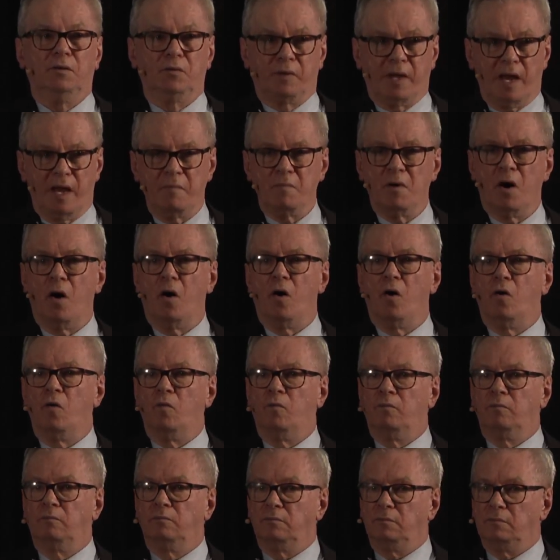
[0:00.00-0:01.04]
came
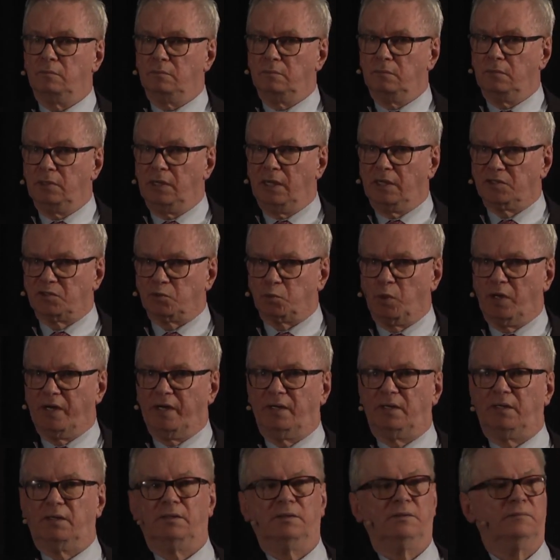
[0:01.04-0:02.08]
home as
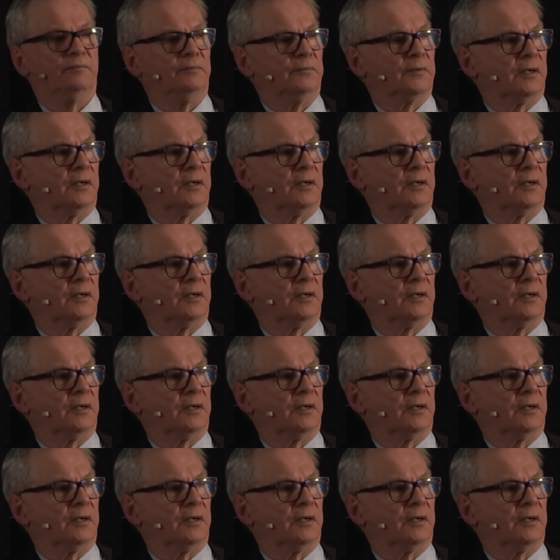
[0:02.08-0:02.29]
well,